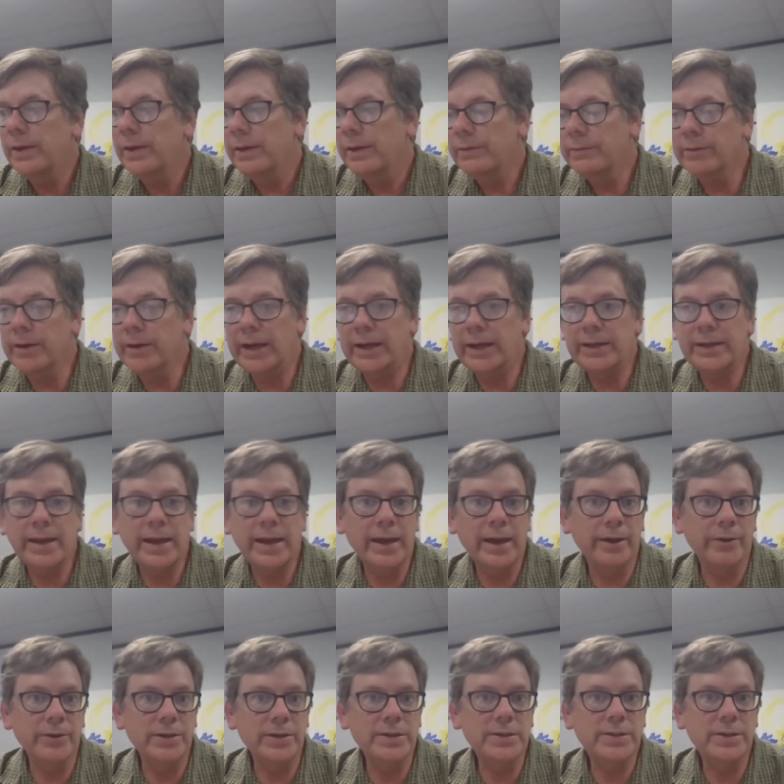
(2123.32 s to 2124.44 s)
right, right
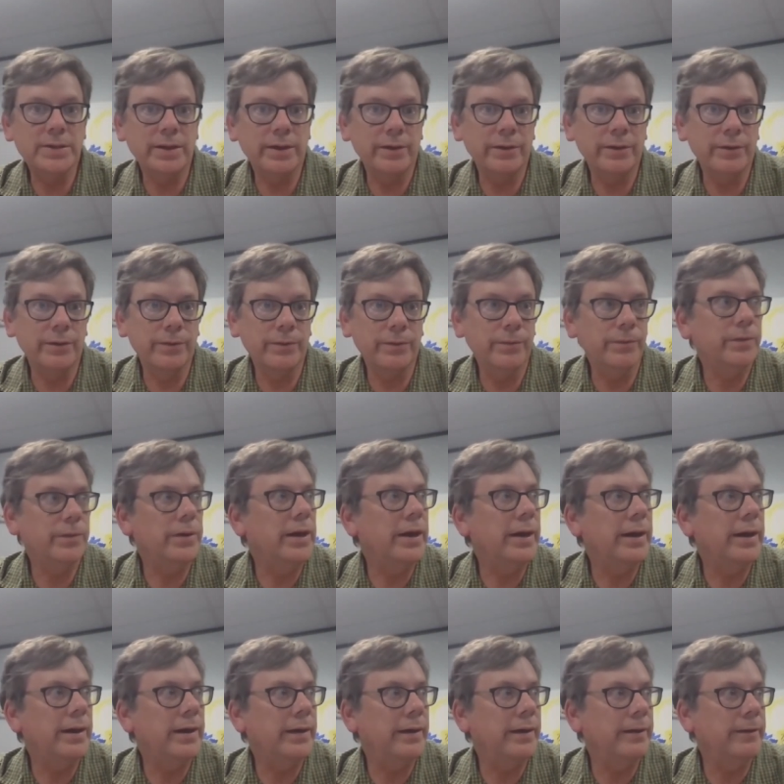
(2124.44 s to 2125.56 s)
now, and so
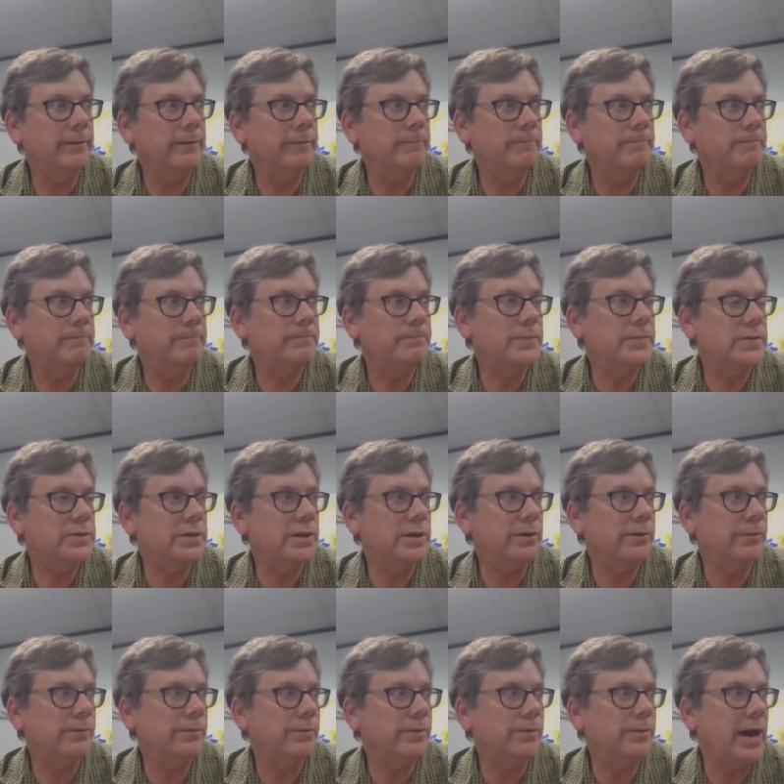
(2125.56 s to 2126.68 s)
um,
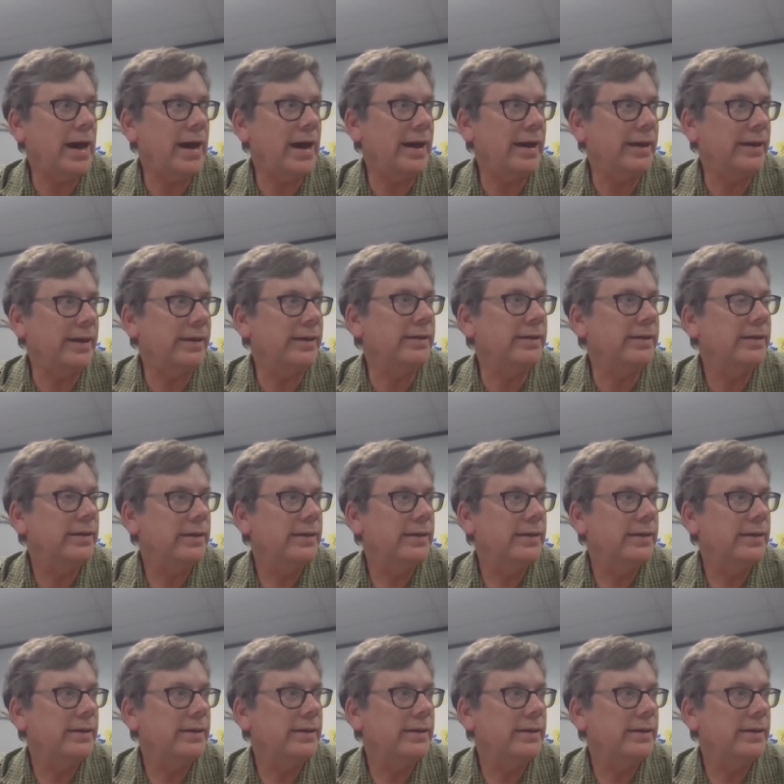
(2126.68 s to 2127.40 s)
so I